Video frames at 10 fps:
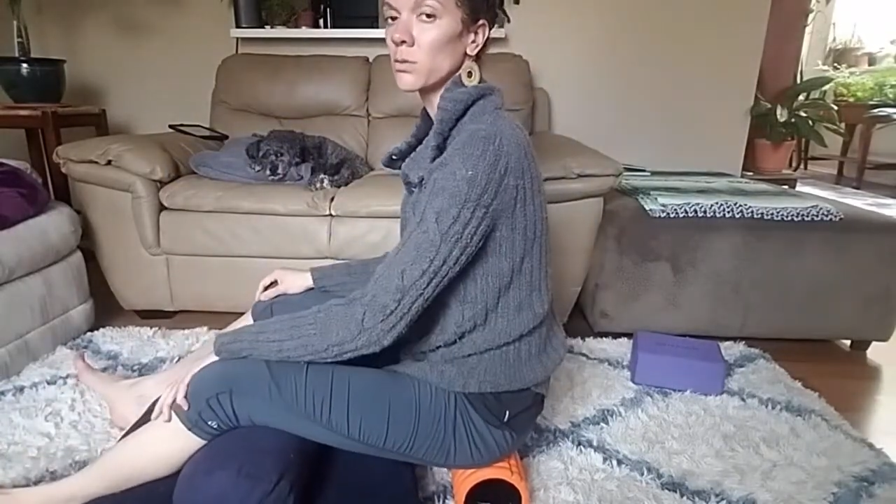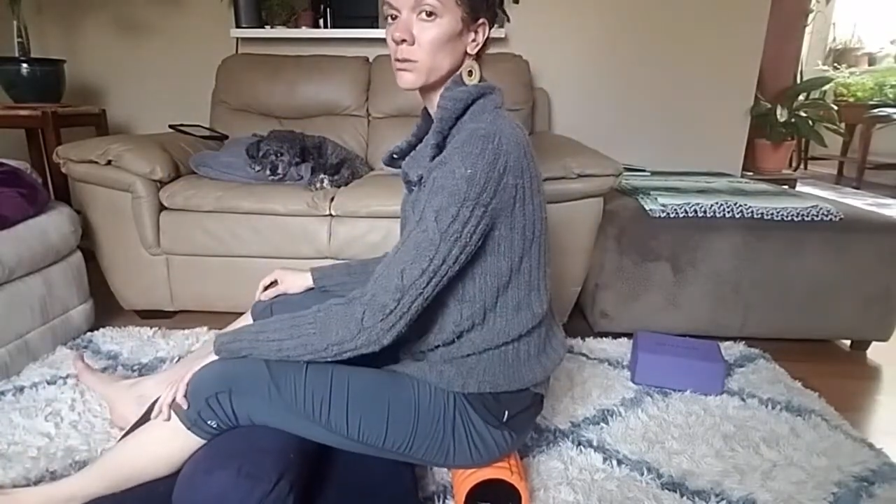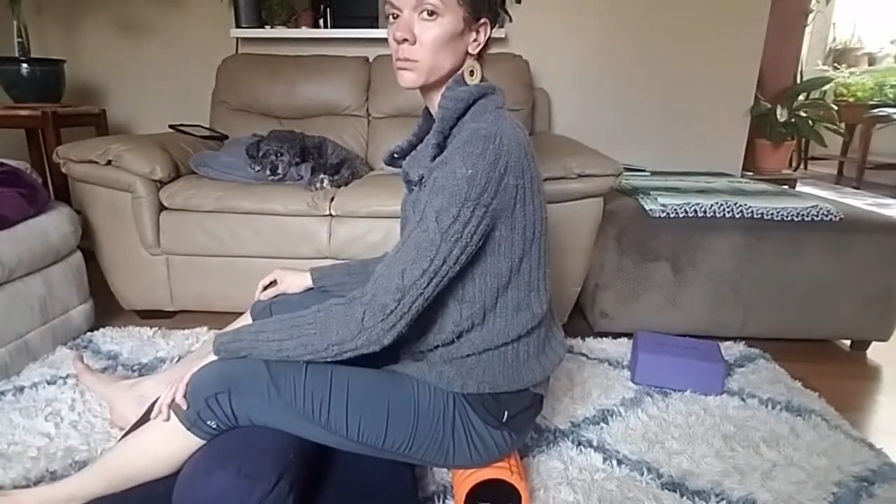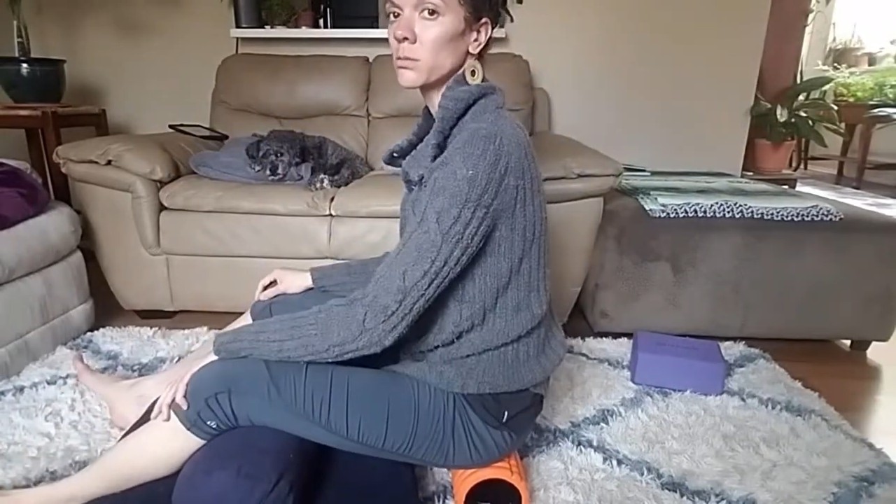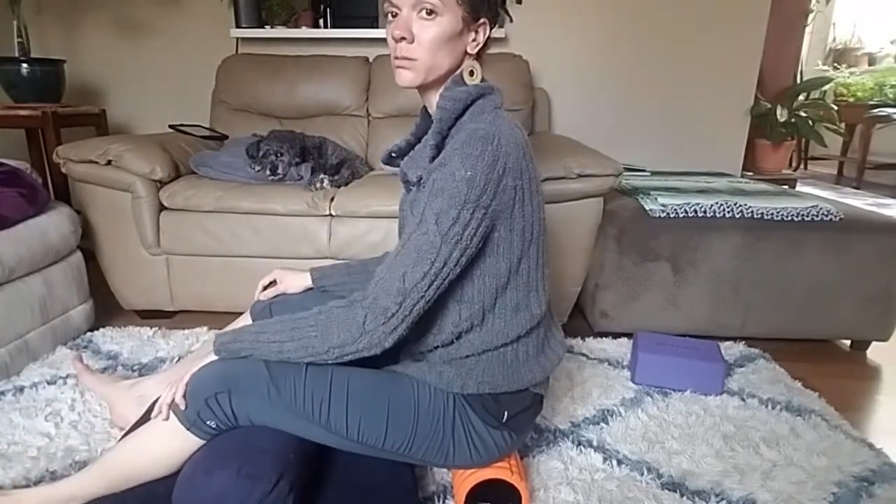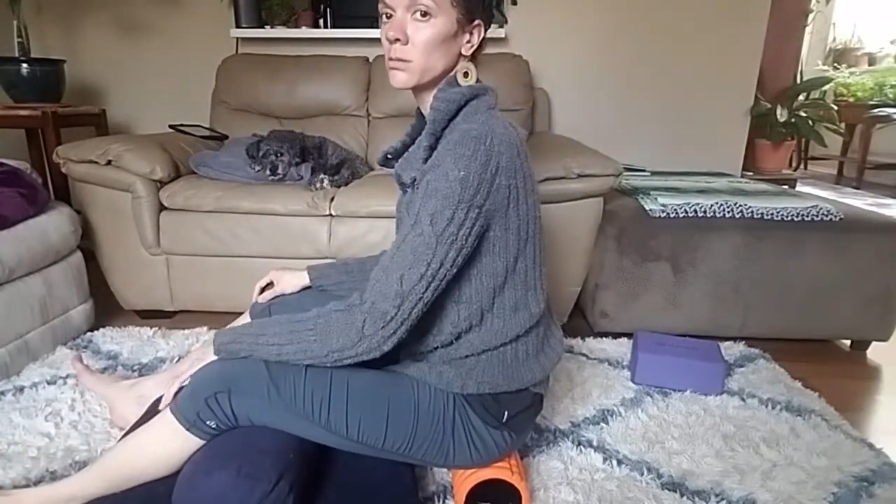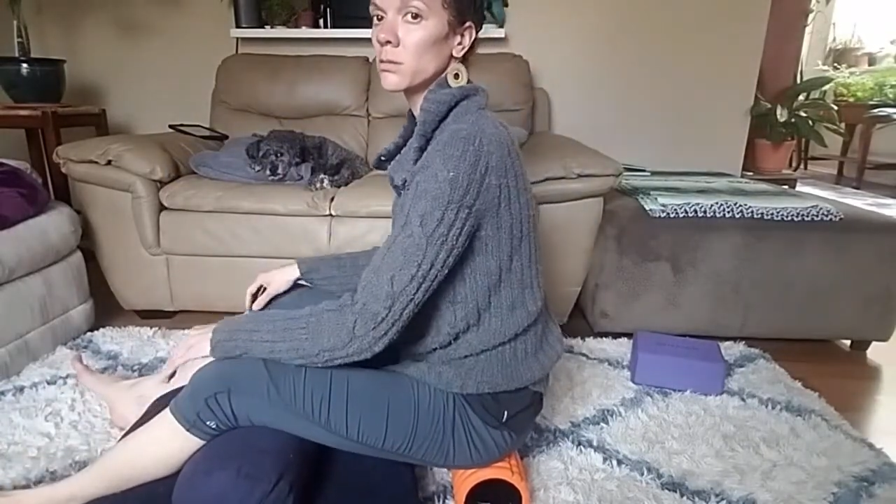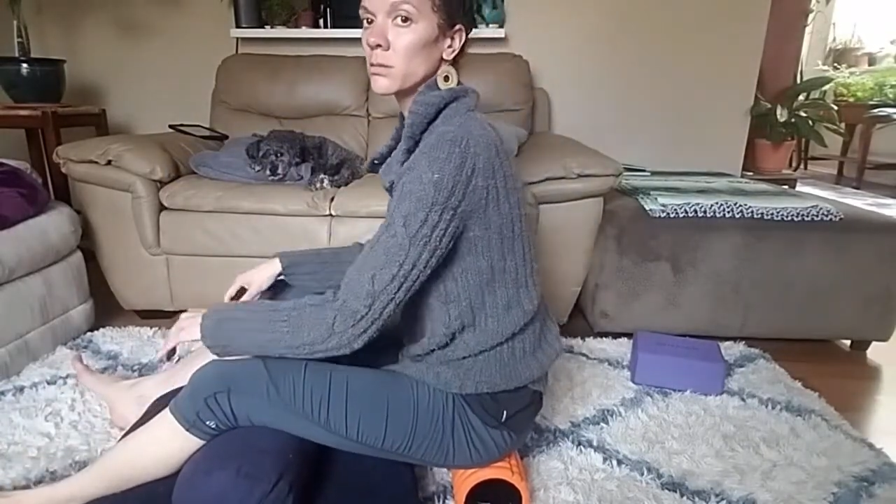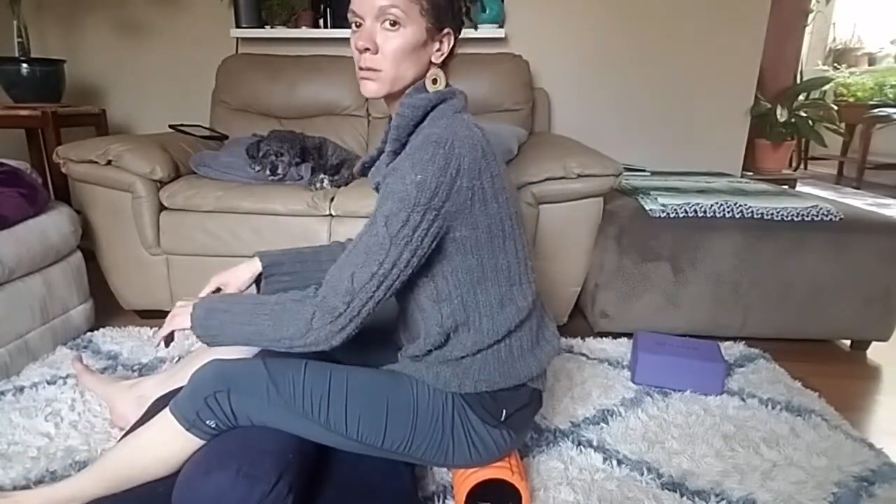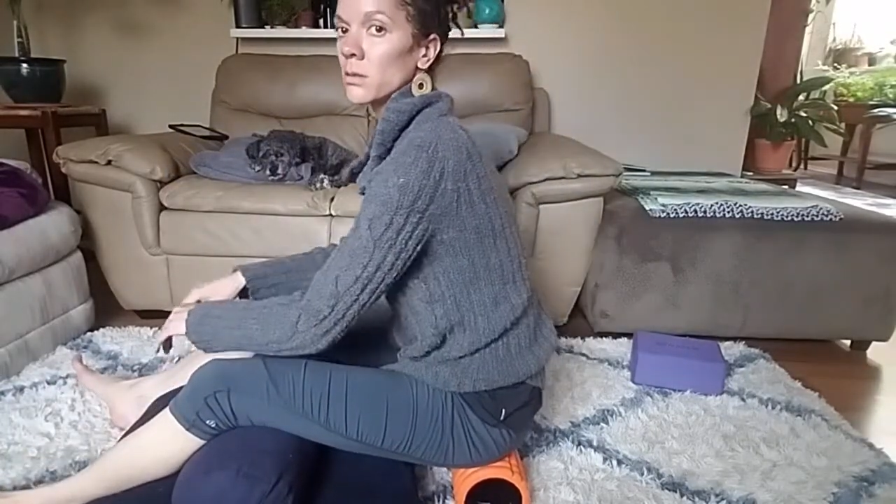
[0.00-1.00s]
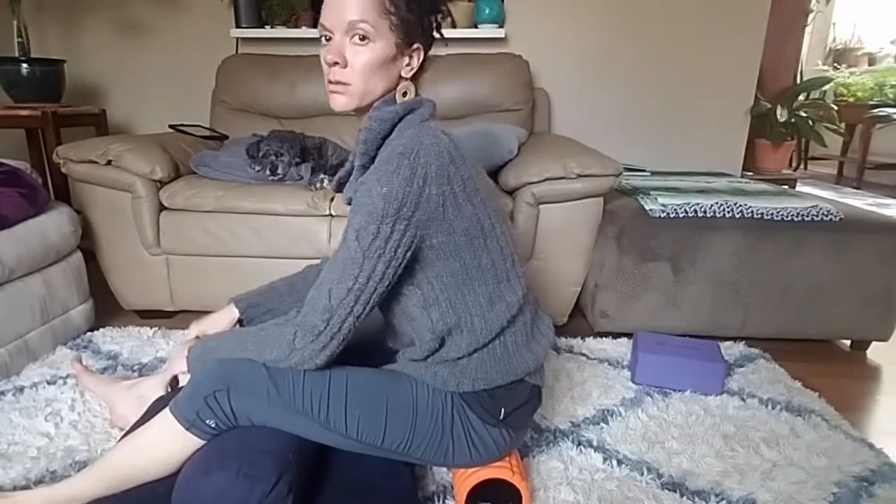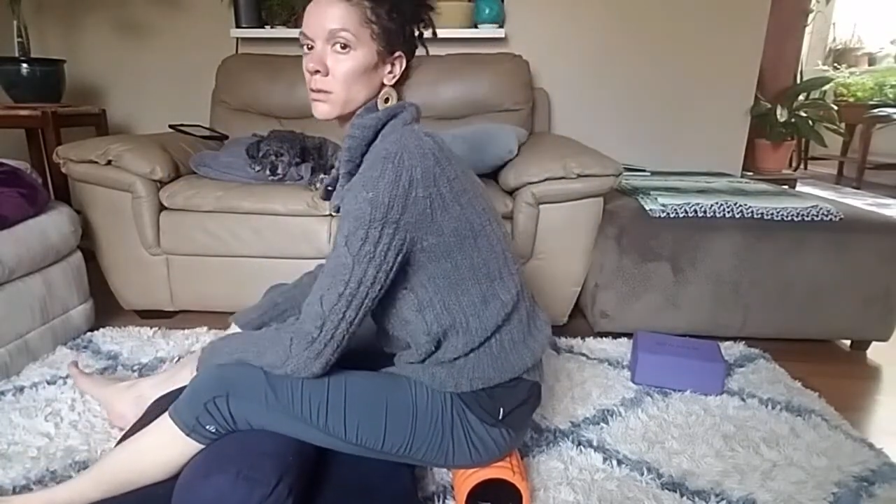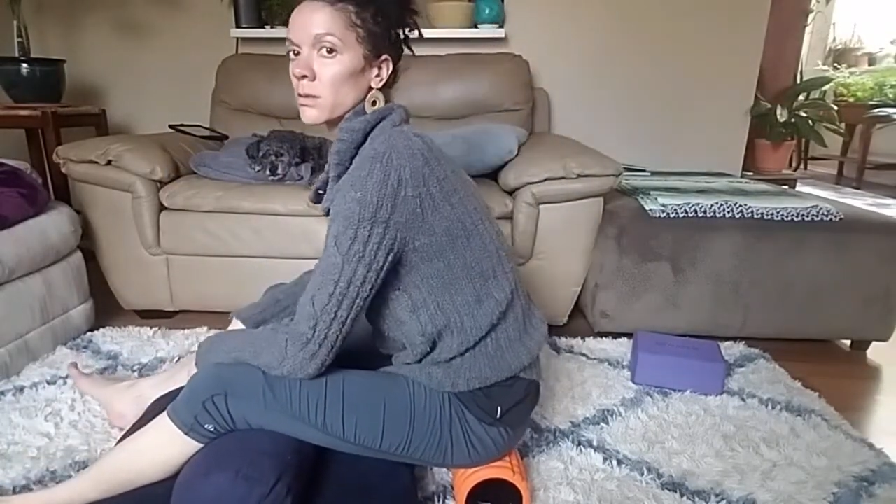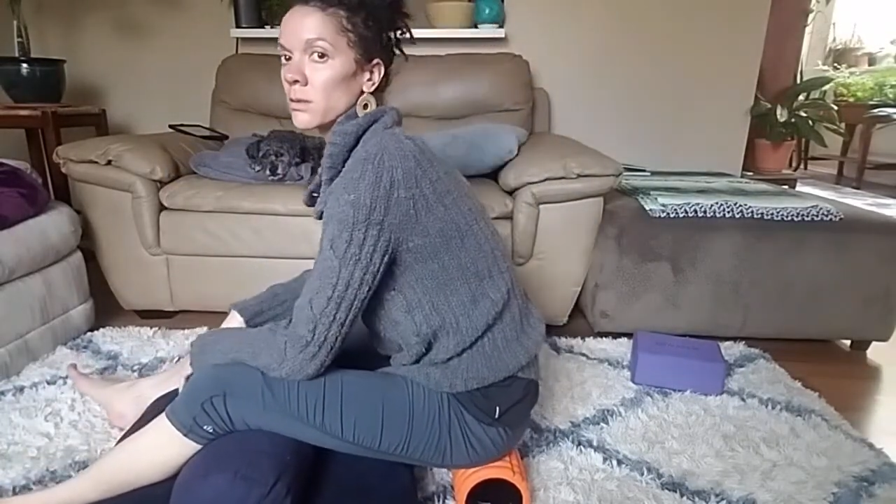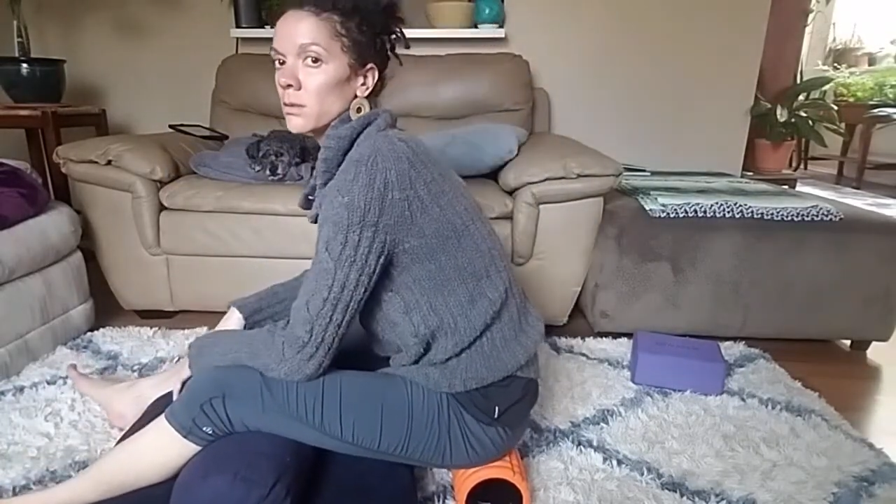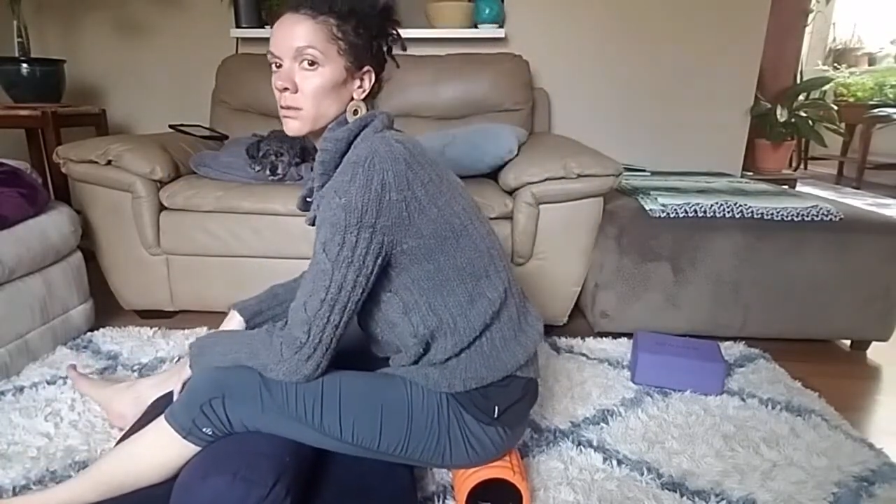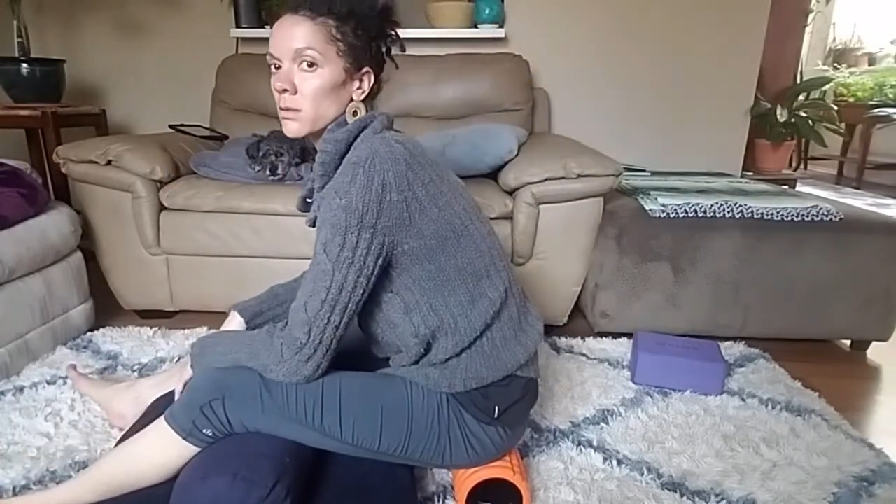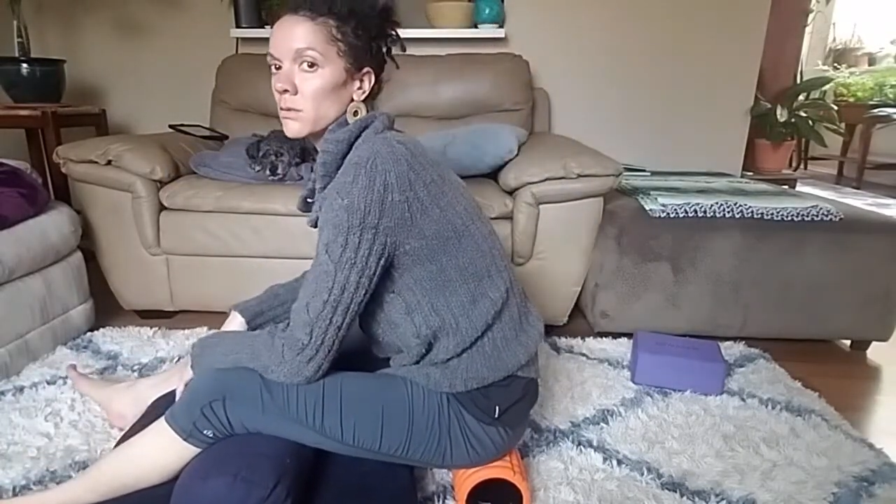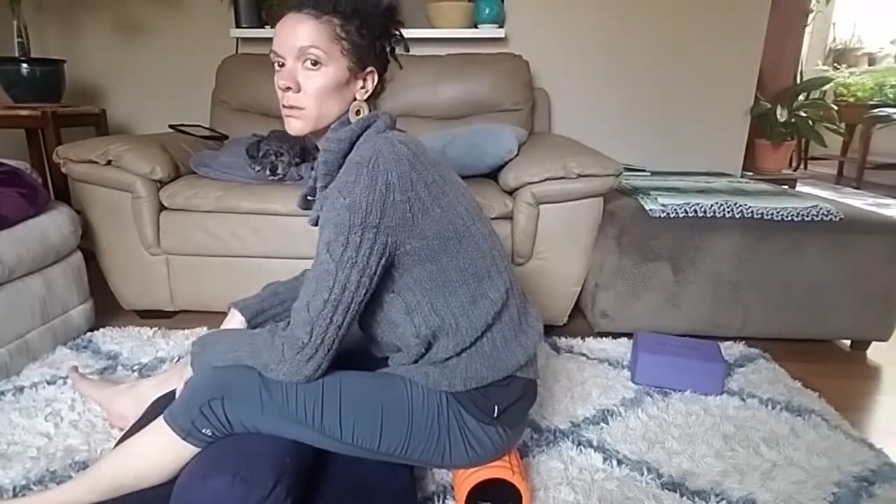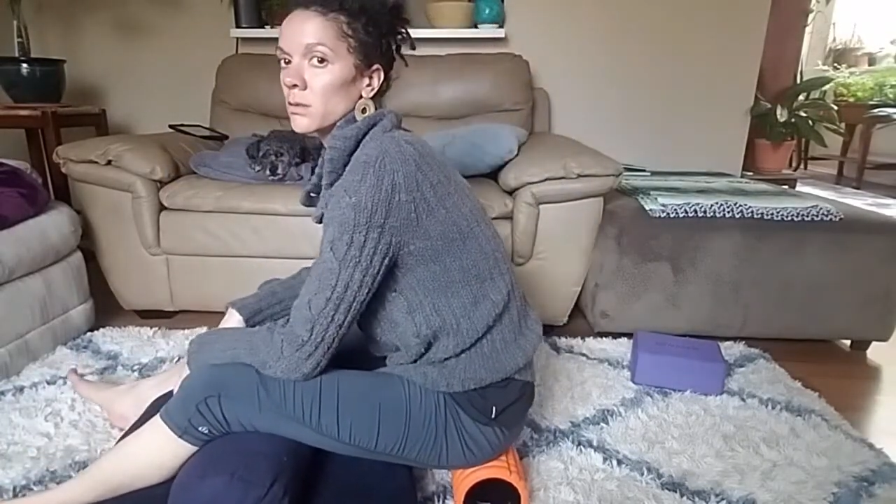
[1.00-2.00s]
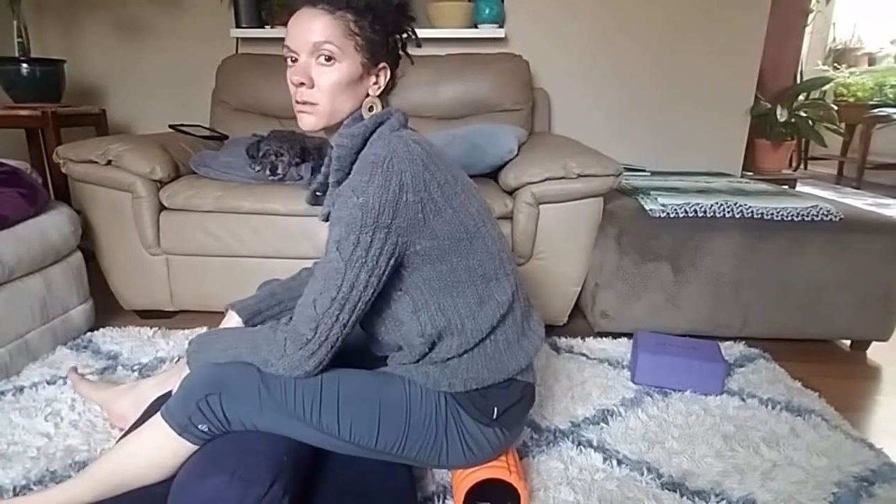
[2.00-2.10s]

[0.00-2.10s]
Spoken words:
Yeah, and then I can just lean on my legs